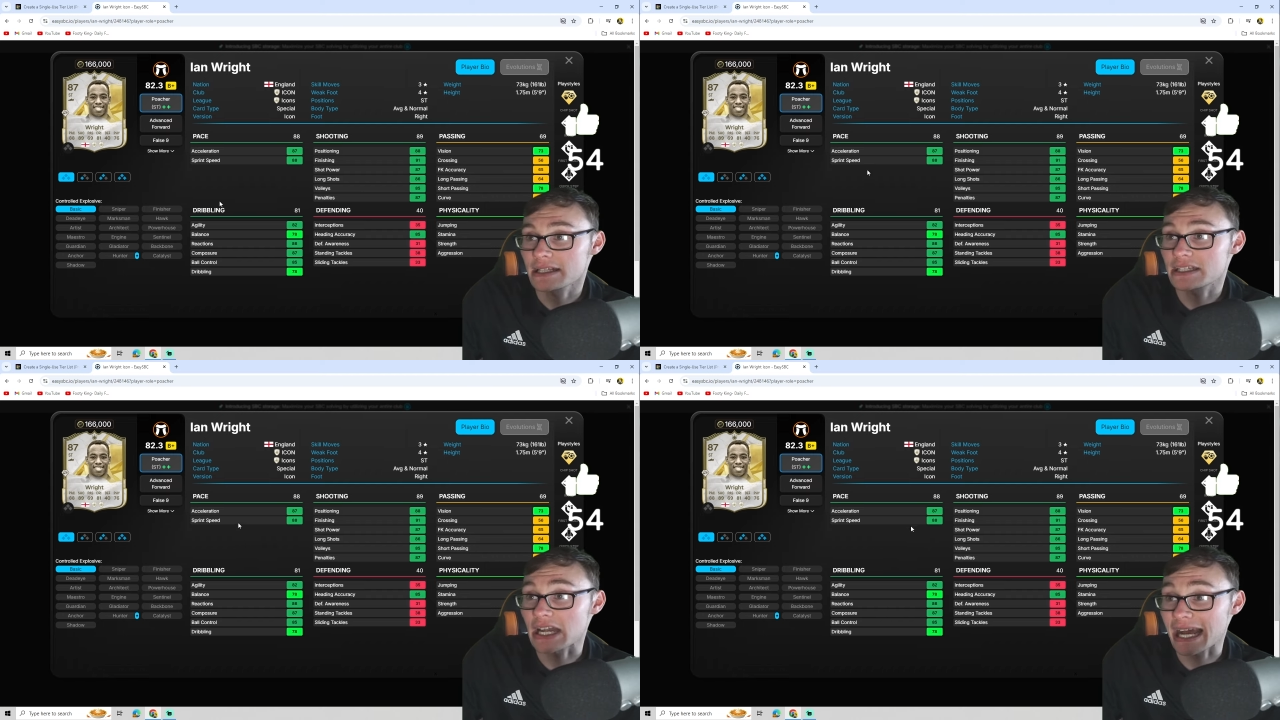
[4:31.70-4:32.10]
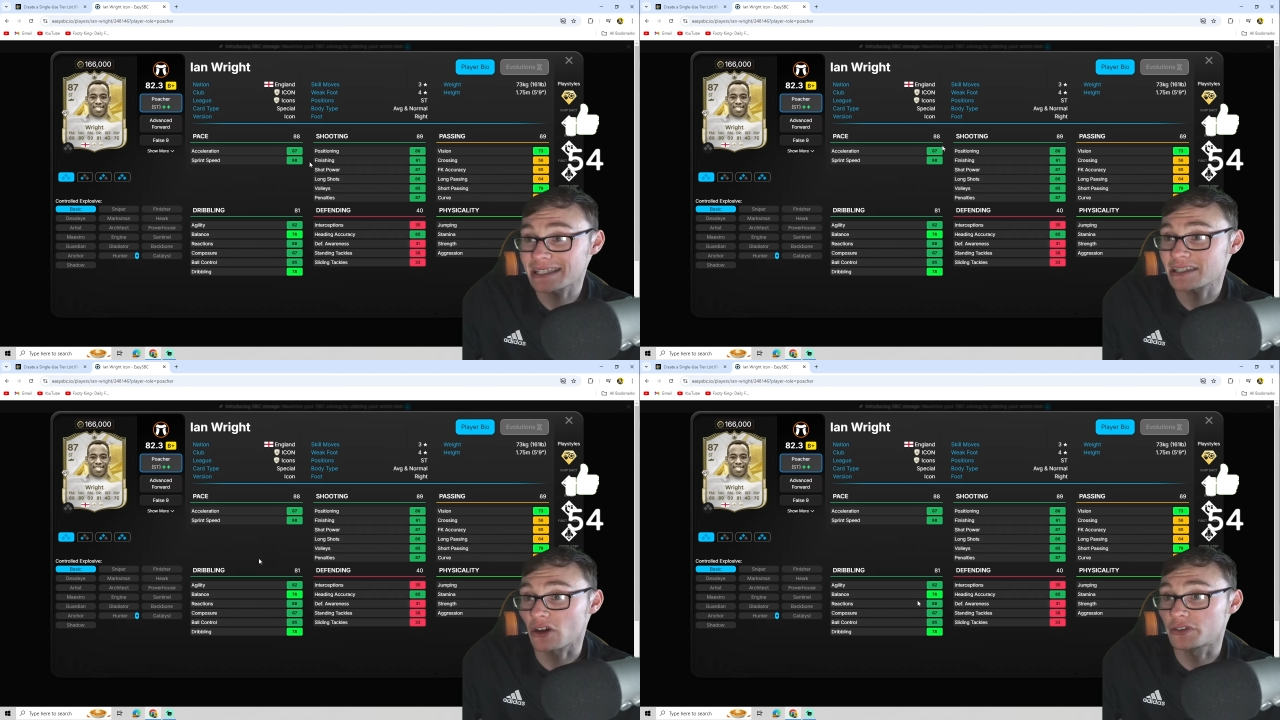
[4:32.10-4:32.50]

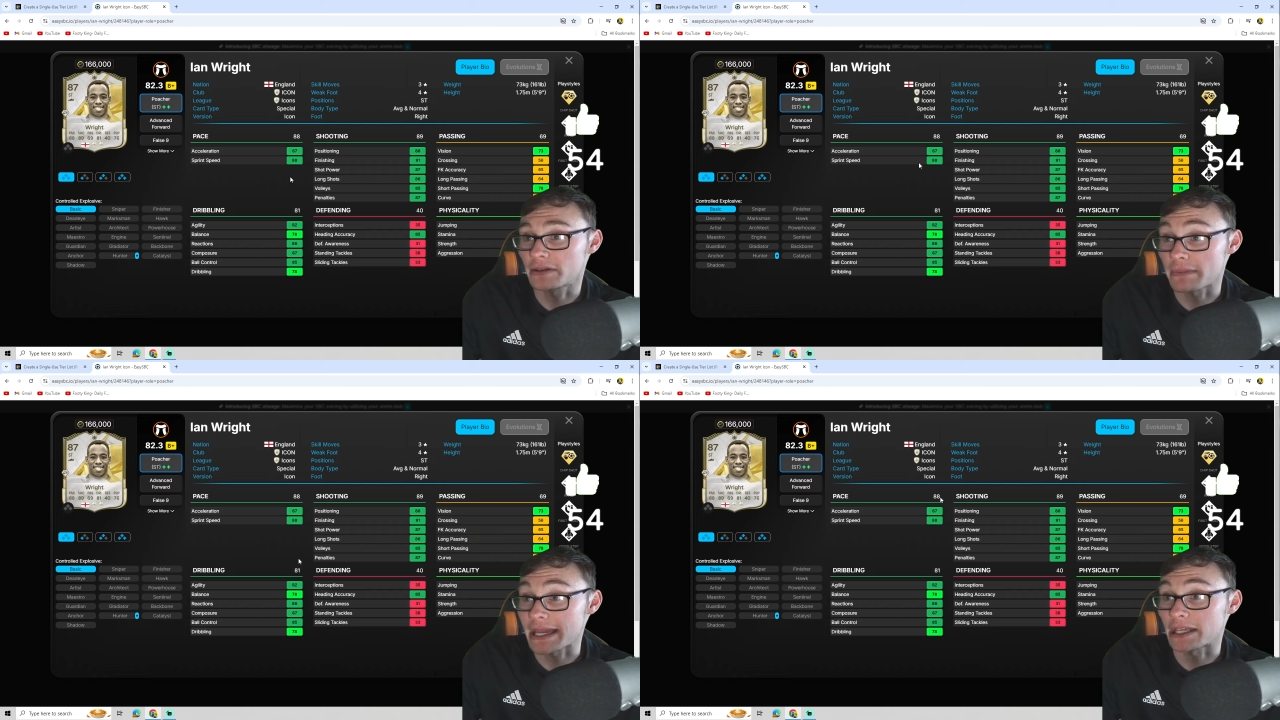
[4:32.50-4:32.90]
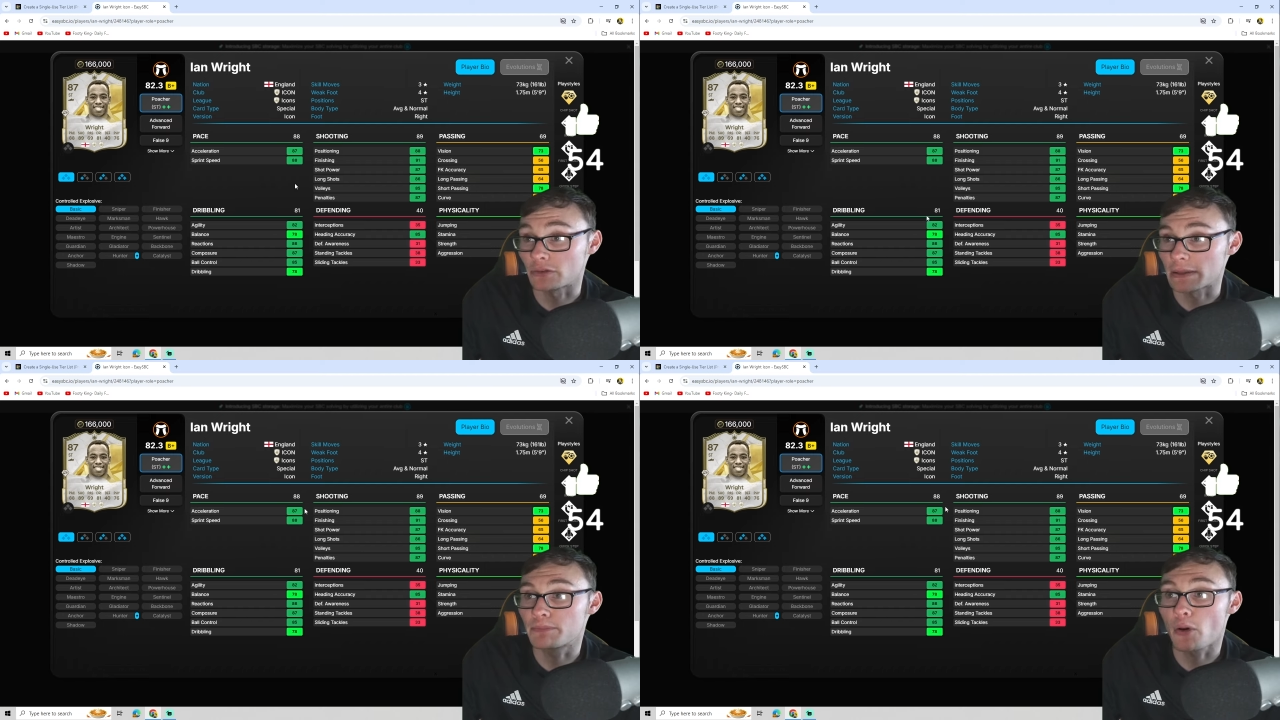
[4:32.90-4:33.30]
Stats on the you
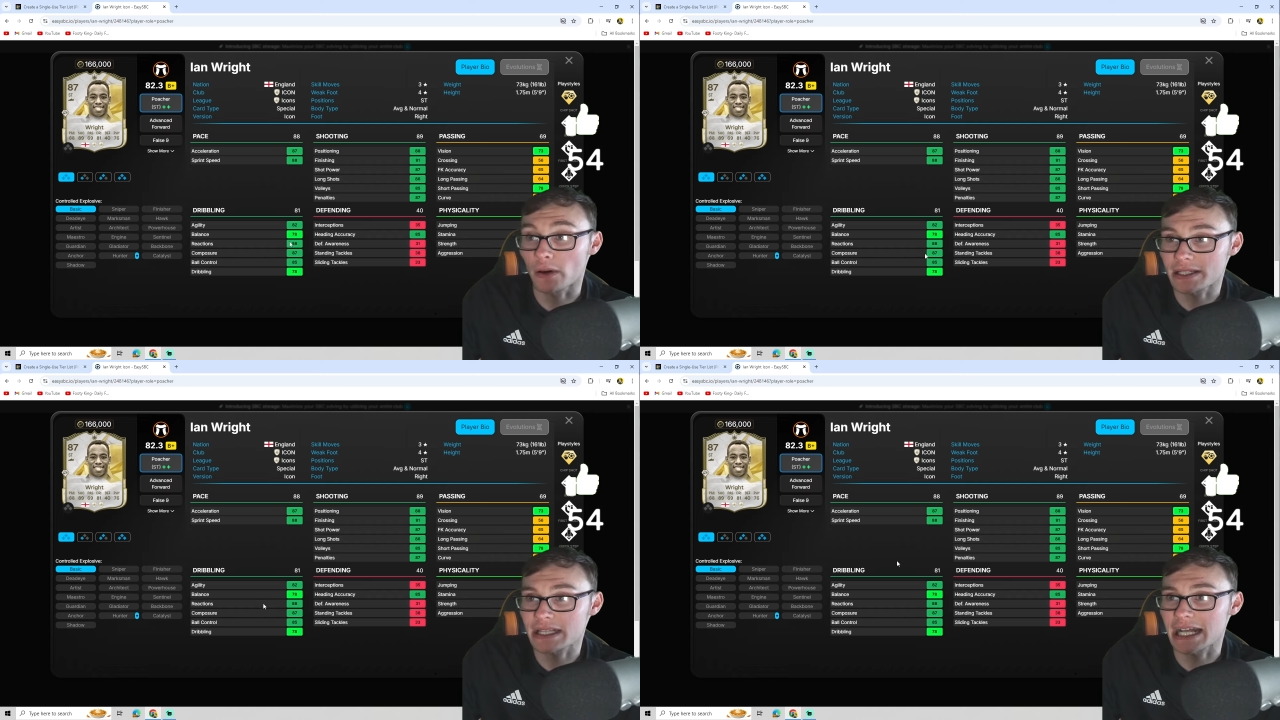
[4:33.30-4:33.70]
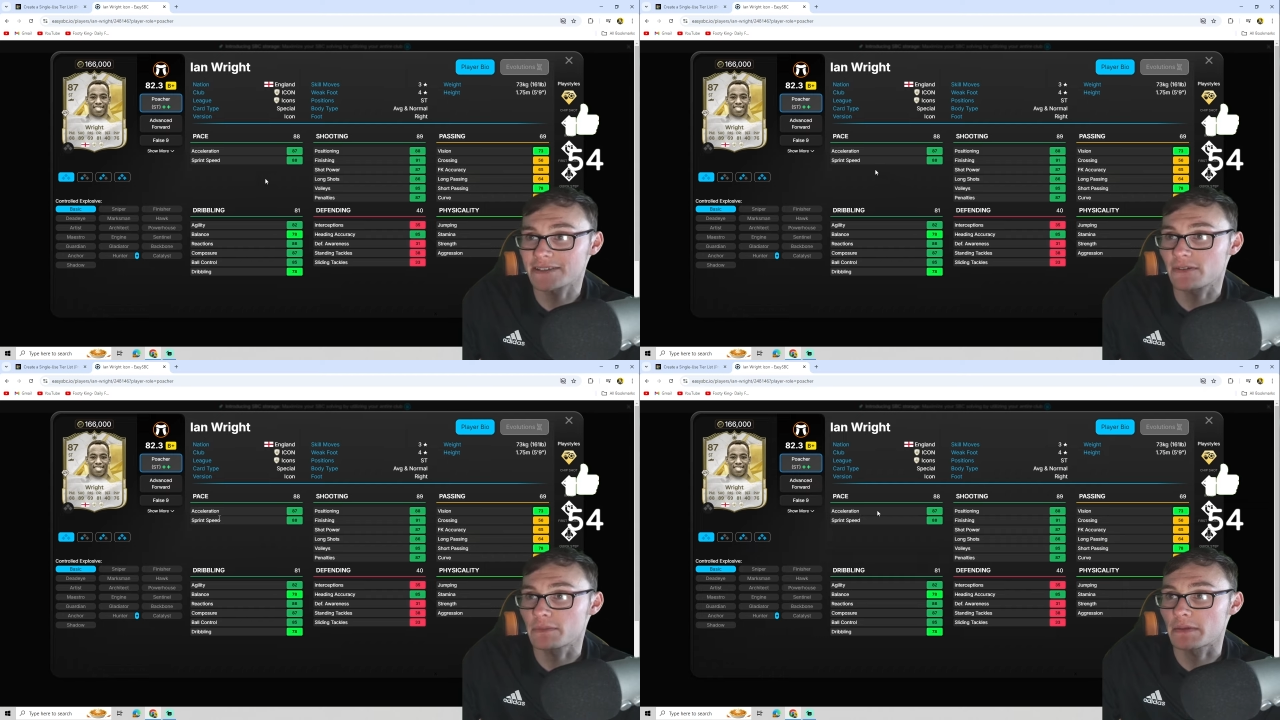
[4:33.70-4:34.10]
know, the important
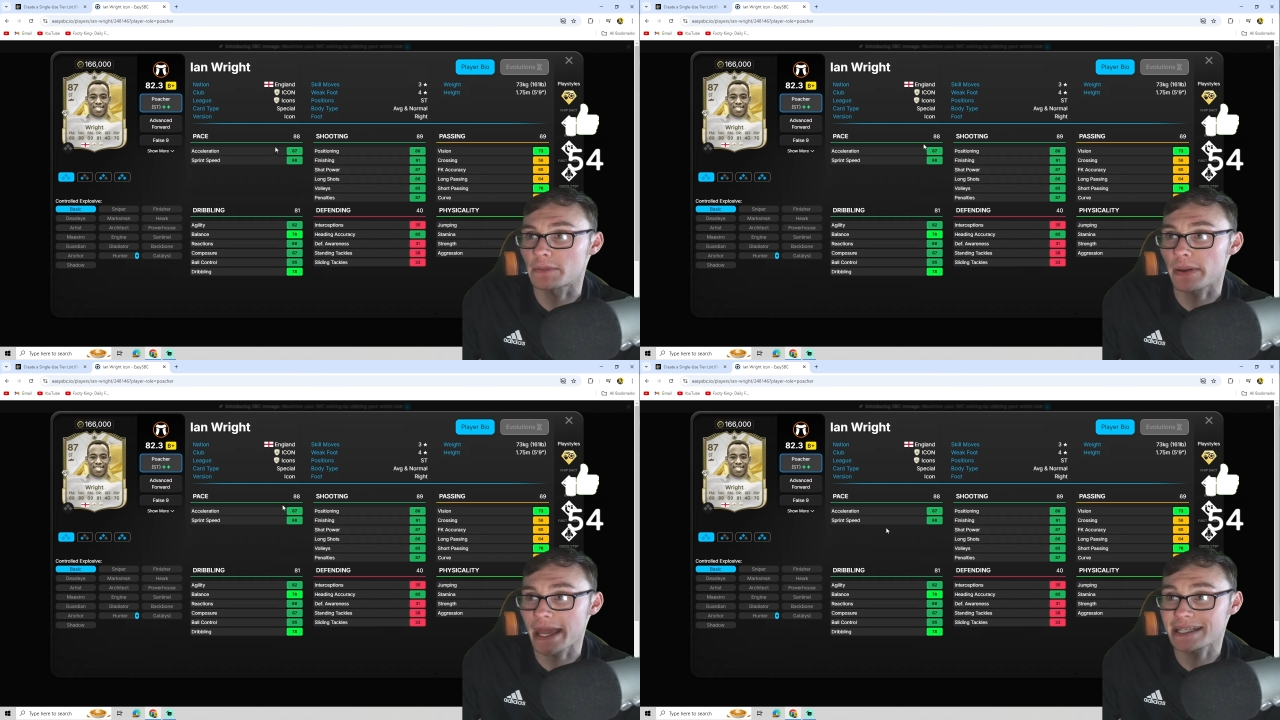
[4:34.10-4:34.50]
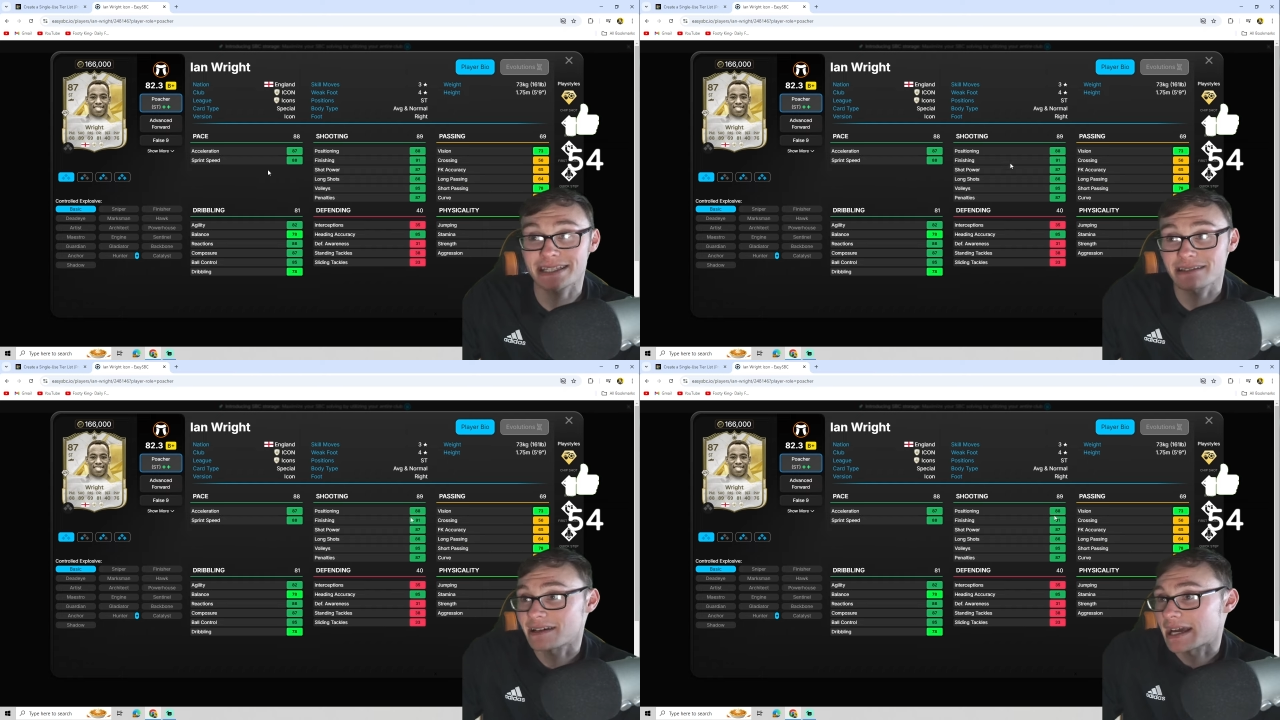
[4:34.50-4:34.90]
stats from the pace